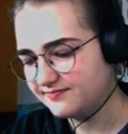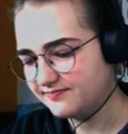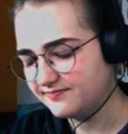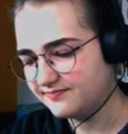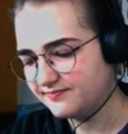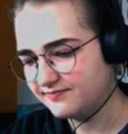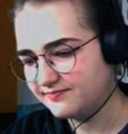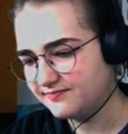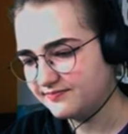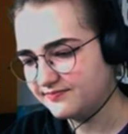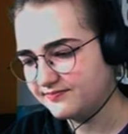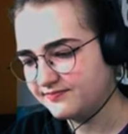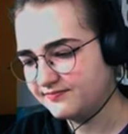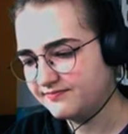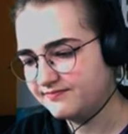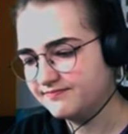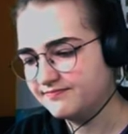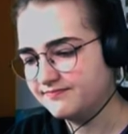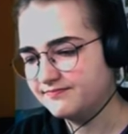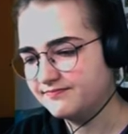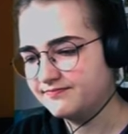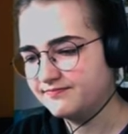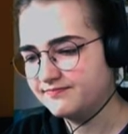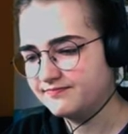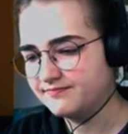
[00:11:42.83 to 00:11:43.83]

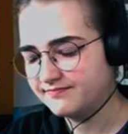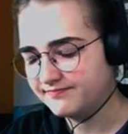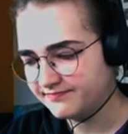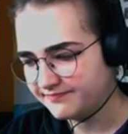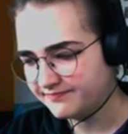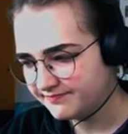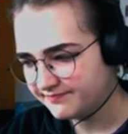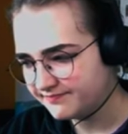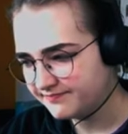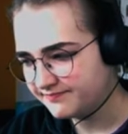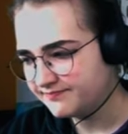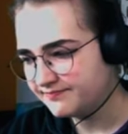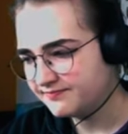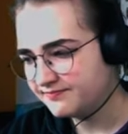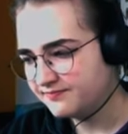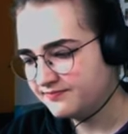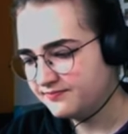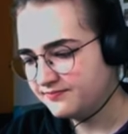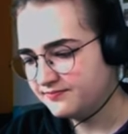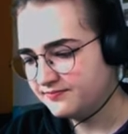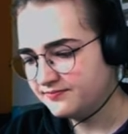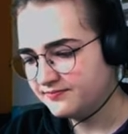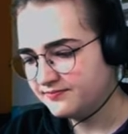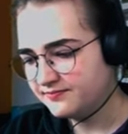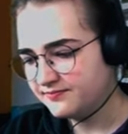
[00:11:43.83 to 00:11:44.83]

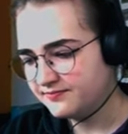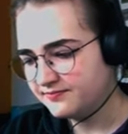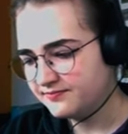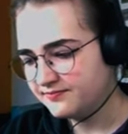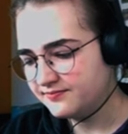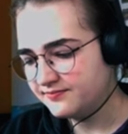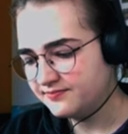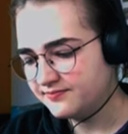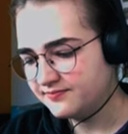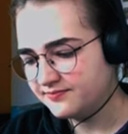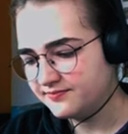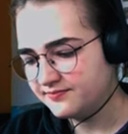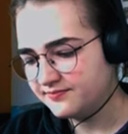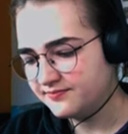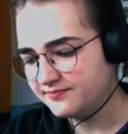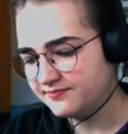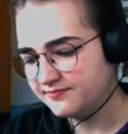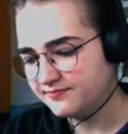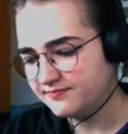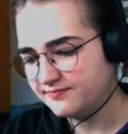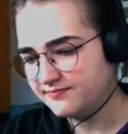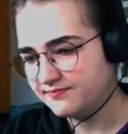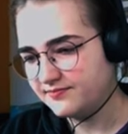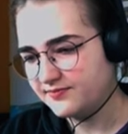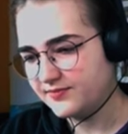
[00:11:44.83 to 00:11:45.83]

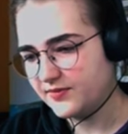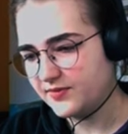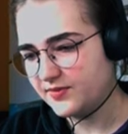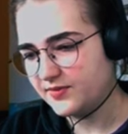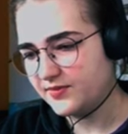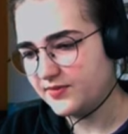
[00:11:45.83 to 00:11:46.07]
(silent)